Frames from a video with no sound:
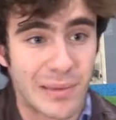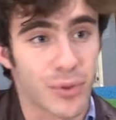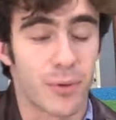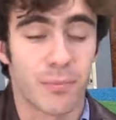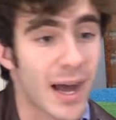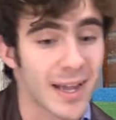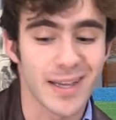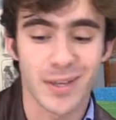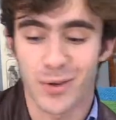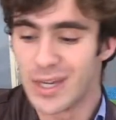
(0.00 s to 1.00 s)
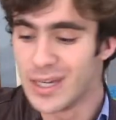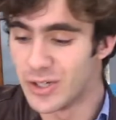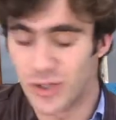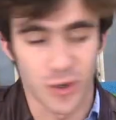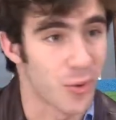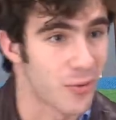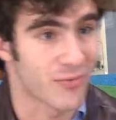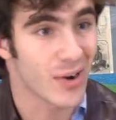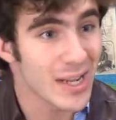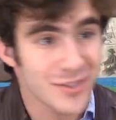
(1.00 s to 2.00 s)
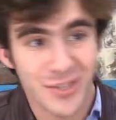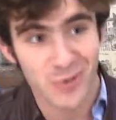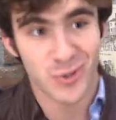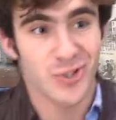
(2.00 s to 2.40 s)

People are buying it to show their friends how